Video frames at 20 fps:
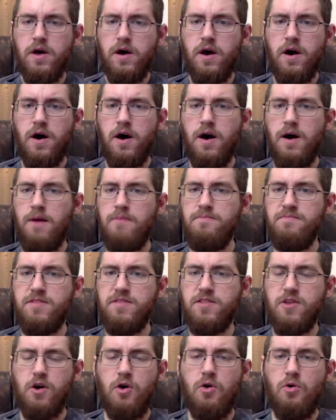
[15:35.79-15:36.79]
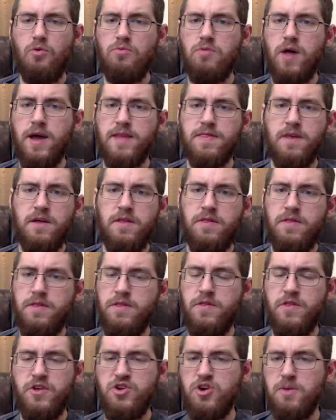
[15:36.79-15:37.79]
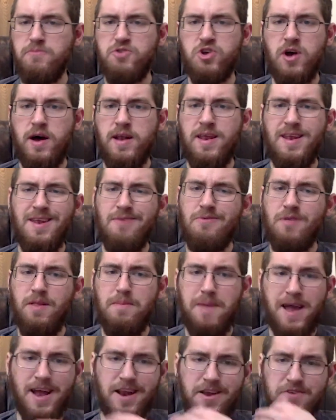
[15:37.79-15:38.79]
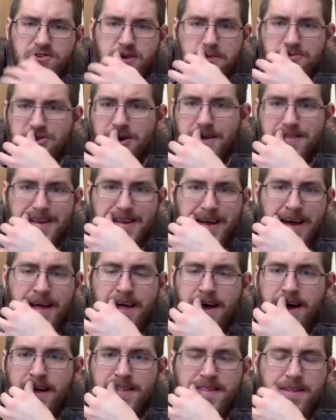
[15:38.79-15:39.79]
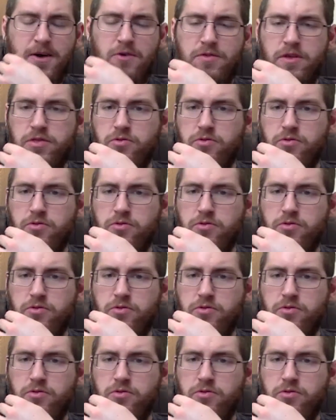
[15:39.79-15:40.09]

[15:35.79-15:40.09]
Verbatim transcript: Um, so like the the jump shot, he didn't really make any jump shots at ISO.